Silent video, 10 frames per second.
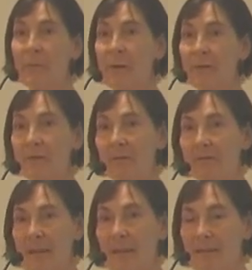parameters are
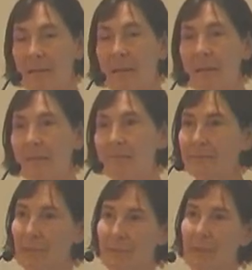set
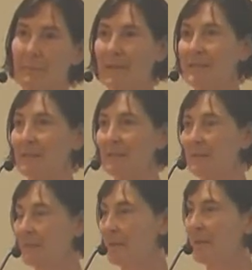based
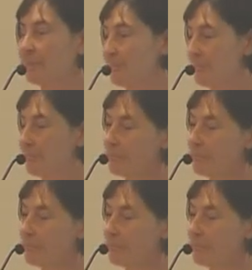on